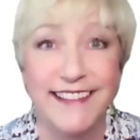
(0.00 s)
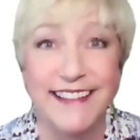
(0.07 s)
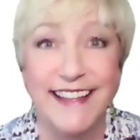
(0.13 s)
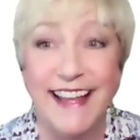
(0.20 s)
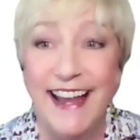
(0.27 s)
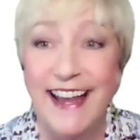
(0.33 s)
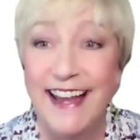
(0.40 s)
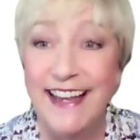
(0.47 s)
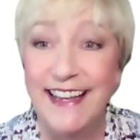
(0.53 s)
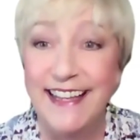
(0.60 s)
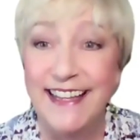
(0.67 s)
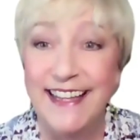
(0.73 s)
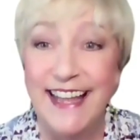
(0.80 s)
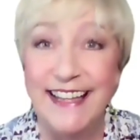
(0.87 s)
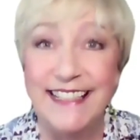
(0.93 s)
And
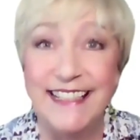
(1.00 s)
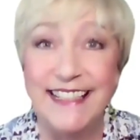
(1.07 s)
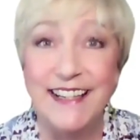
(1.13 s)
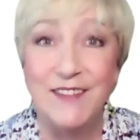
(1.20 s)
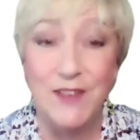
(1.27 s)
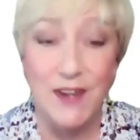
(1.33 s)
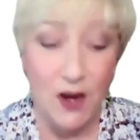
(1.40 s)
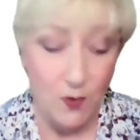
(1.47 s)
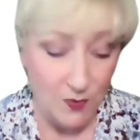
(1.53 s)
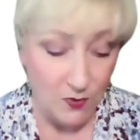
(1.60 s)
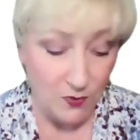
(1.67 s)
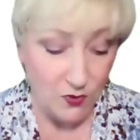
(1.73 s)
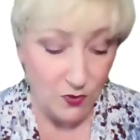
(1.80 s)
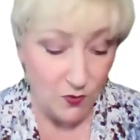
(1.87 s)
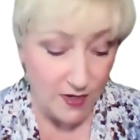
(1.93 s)
that's it. We hope you'll
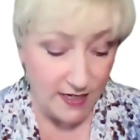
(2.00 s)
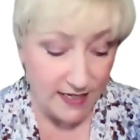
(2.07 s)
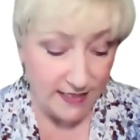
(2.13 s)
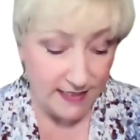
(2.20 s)
join us.